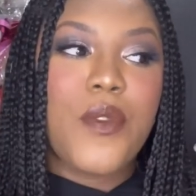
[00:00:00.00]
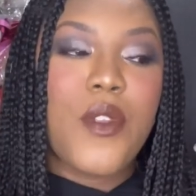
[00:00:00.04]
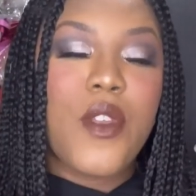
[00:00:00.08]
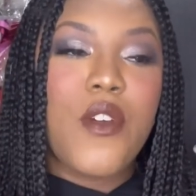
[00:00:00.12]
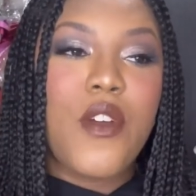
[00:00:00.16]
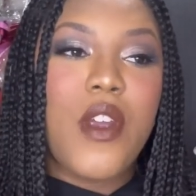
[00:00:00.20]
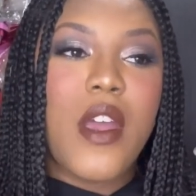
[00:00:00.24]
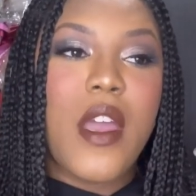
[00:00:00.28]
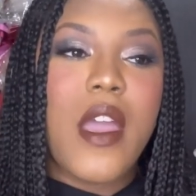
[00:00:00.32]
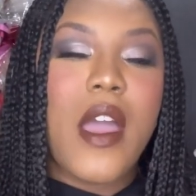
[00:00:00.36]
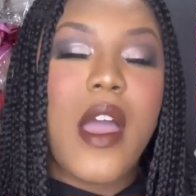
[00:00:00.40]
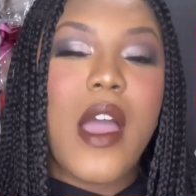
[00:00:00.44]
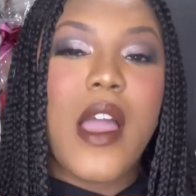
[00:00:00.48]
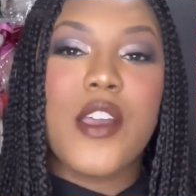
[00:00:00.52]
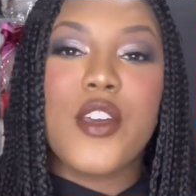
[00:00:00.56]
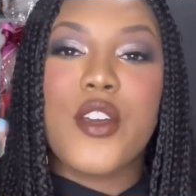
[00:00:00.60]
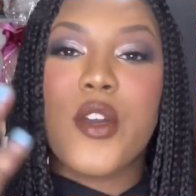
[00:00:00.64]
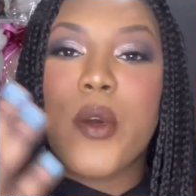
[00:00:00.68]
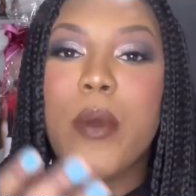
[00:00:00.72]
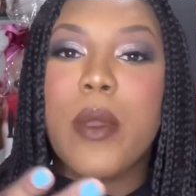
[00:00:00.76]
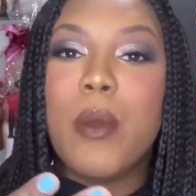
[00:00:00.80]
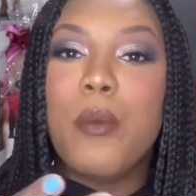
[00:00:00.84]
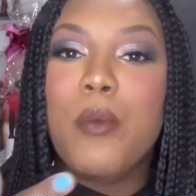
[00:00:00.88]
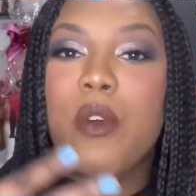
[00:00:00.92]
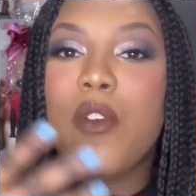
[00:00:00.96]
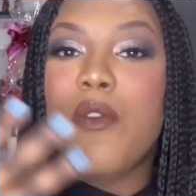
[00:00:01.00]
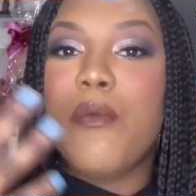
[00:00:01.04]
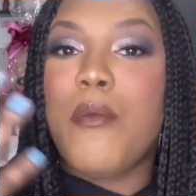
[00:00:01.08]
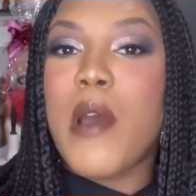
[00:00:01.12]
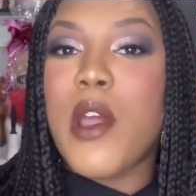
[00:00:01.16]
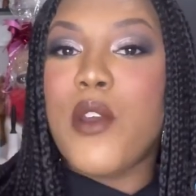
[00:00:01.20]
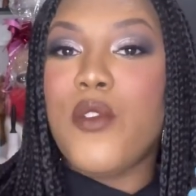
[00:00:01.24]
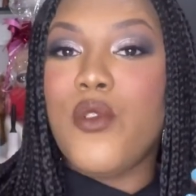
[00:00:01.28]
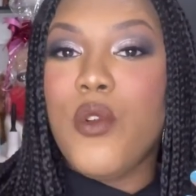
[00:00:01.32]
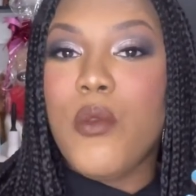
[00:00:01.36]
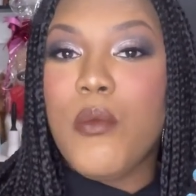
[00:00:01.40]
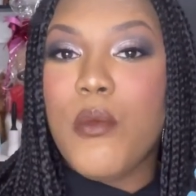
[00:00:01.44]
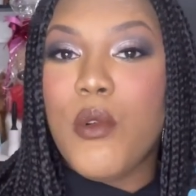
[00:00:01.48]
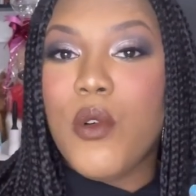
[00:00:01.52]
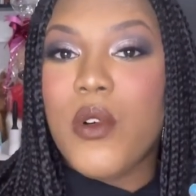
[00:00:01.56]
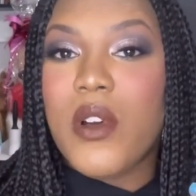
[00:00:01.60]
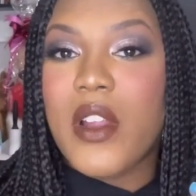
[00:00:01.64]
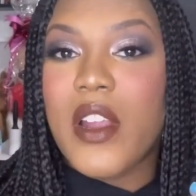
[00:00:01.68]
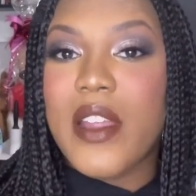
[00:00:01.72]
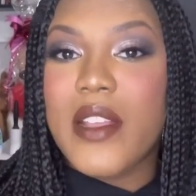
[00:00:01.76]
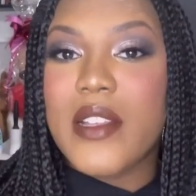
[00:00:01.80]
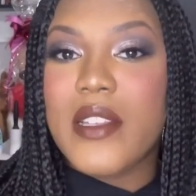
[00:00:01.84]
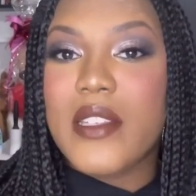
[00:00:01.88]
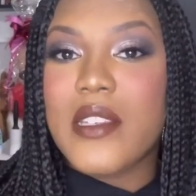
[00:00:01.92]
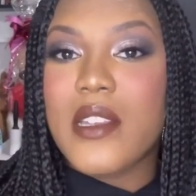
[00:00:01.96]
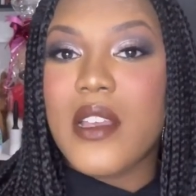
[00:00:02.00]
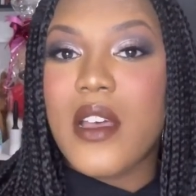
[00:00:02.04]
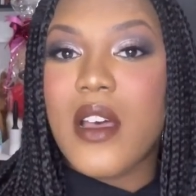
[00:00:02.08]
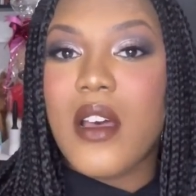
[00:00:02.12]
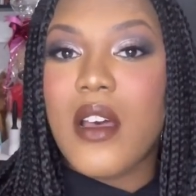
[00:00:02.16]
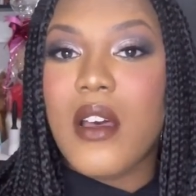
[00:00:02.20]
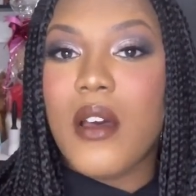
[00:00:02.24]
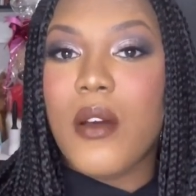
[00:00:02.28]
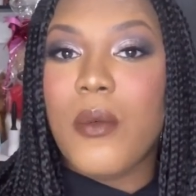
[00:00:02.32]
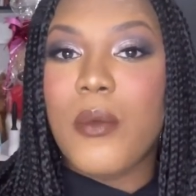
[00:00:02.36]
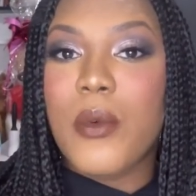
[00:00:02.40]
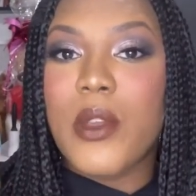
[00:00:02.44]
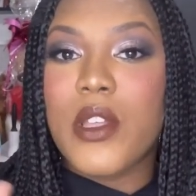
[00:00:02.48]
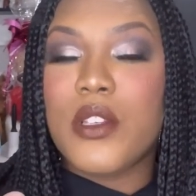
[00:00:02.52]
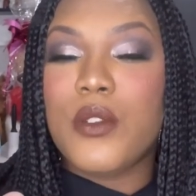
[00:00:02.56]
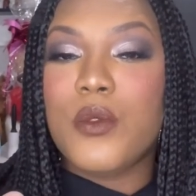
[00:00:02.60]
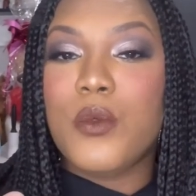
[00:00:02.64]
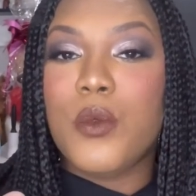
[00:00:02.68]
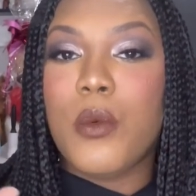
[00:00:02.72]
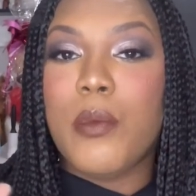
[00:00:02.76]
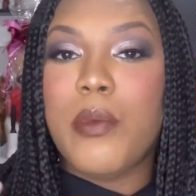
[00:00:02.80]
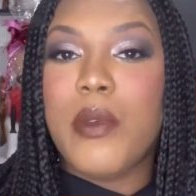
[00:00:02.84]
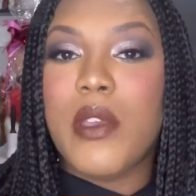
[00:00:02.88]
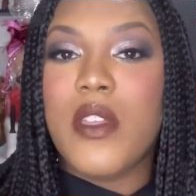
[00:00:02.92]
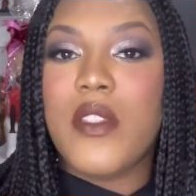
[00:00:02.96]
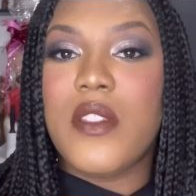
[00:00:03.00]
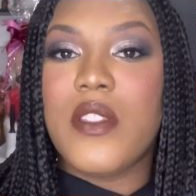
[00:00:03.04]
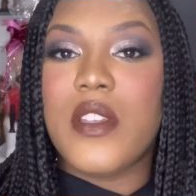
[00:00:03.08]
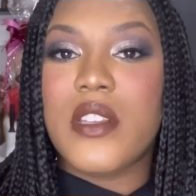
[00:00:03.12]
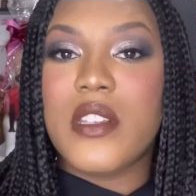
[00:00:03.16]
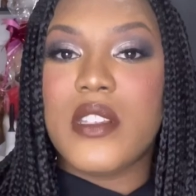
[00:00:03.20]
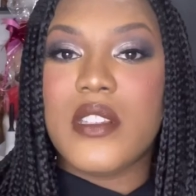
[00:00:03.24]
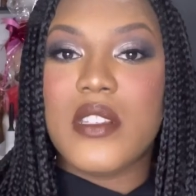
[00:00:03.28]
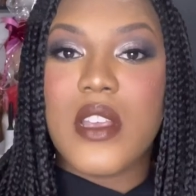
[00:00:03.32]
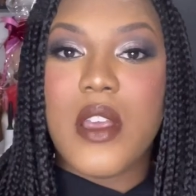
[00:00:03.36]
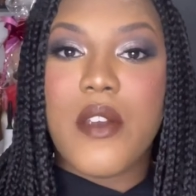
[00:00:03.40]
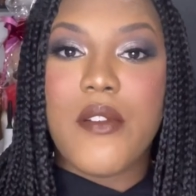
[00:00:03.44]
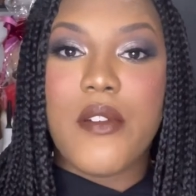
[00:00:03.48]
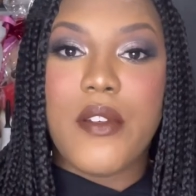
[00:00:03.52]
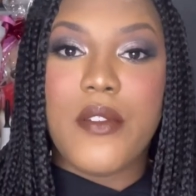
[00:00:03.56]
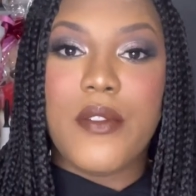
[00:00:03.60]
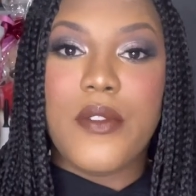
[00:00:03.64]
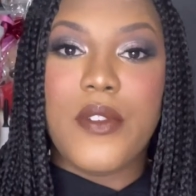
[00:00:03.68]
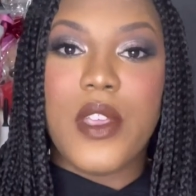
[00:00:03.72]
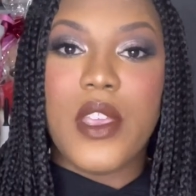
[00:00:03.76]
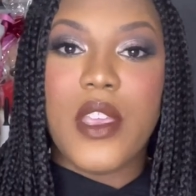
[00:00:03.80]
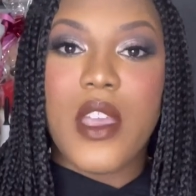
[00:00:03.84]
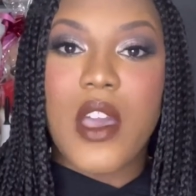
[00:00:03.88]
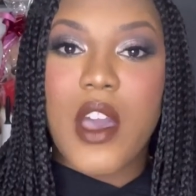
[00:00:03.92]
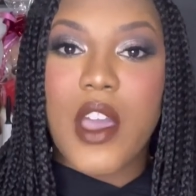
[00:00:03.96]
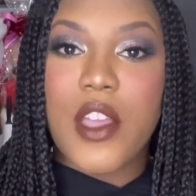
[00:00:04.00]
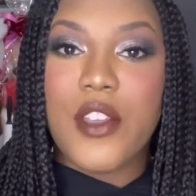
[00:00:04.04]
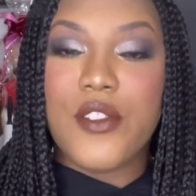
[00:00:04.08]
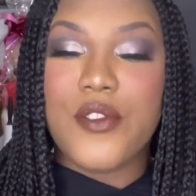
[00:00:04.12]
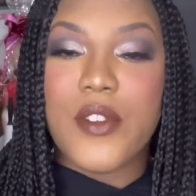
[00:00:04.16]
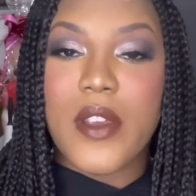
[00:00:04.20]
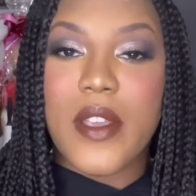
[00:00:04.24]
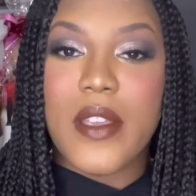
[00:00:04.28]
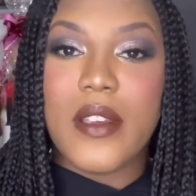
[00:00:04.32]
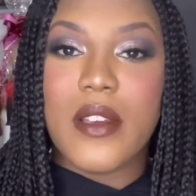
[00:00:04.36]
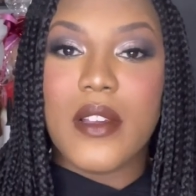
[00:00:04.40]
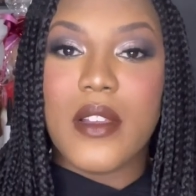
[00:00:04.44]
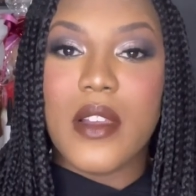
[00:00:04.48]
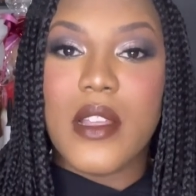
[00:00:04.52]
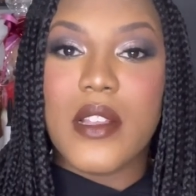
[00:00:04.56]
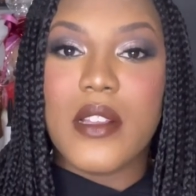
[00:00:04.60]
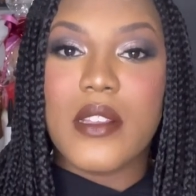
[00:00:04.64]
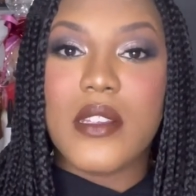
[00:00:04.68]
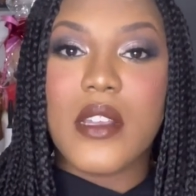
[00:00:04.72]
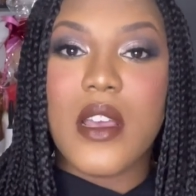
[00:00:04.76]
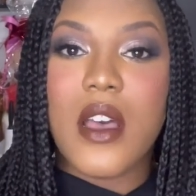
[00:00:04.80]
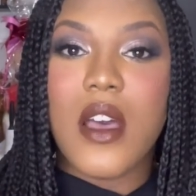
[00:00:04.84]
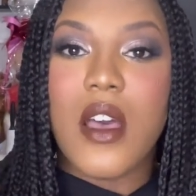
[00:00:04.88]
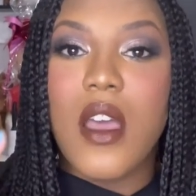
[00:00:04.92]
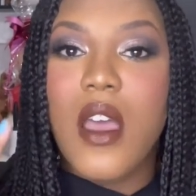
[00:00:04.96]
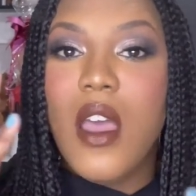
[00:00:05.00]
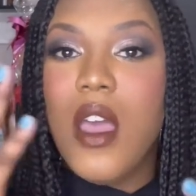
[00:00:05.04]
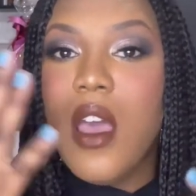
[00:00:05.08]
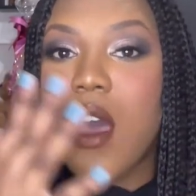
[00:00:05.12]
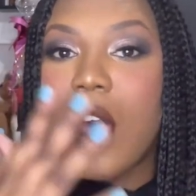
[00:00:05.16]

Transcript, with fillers: right, I go in with my normal cleanser, which will be the CeraVe Hydrating Cleanser.